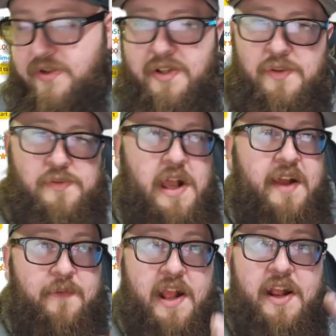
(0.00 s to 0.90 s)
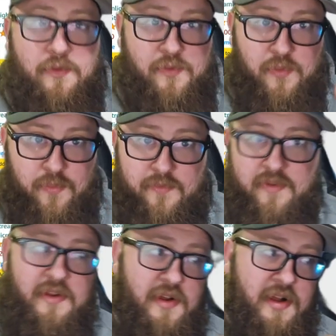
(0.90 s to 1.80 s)
to have air tools
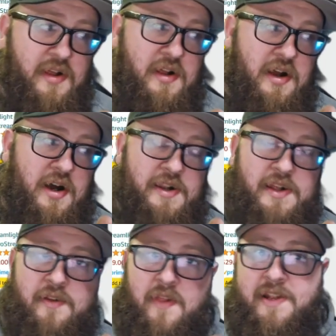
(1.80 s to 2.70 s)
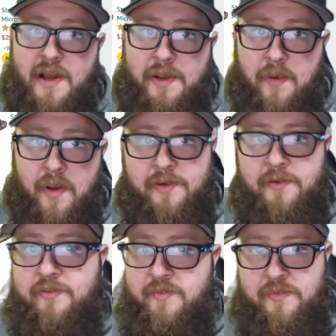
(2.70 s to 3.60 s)
on here like die
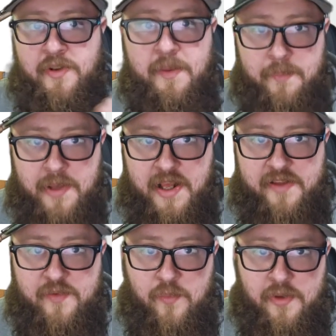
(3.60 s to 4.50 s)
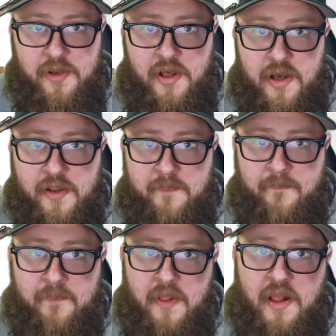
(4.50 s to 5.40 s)
grinders and impacts and whatnot,
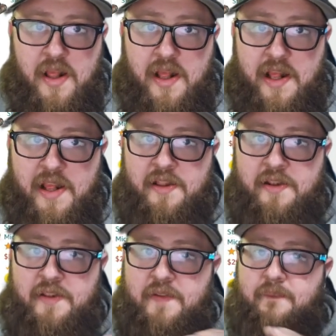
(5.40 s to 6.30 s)
and